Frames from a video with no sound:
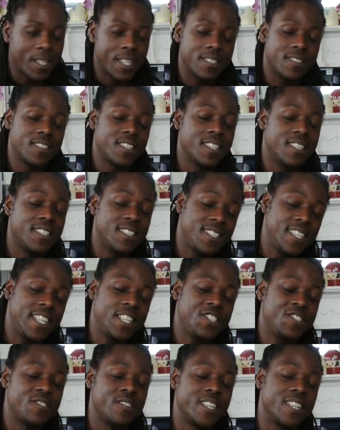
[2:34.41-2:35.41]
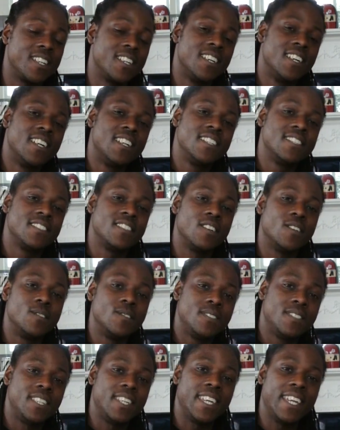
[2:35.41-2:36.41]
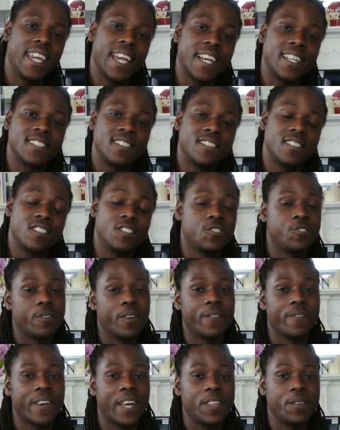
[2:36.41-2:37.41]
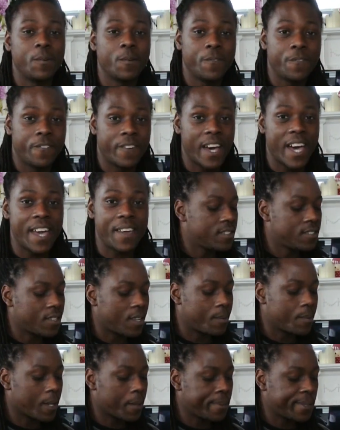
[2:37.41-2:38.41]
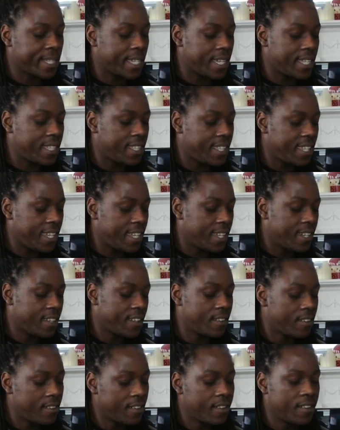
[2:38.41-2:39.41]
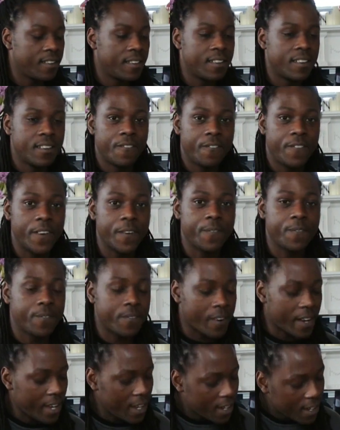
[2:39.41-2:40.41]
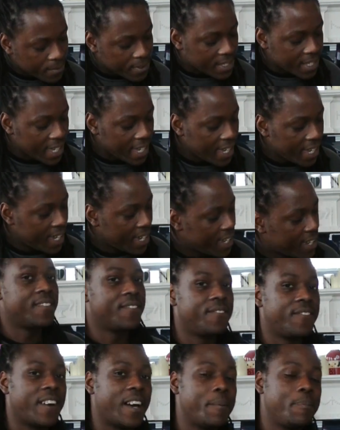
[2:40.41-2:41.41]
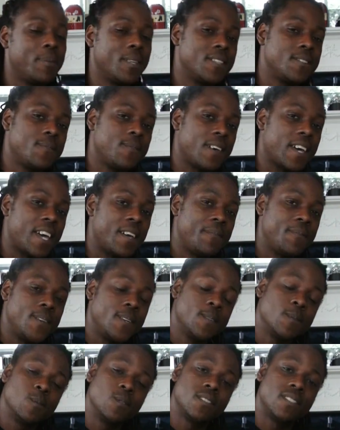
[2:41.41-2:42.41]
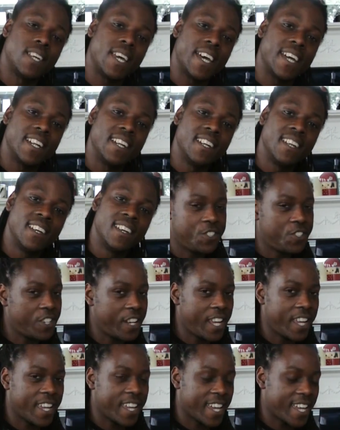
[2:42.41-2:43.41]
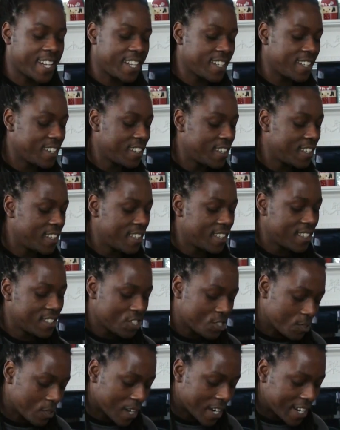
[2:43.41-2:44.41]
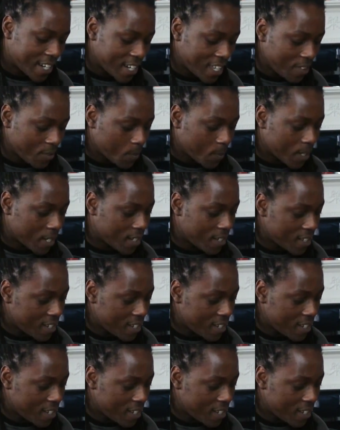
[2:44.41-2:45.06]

Let's look at the D string. So D had the string value of five, so I'm going to play the fifth fret D. five plus five equals ten, G again. Let's try another one.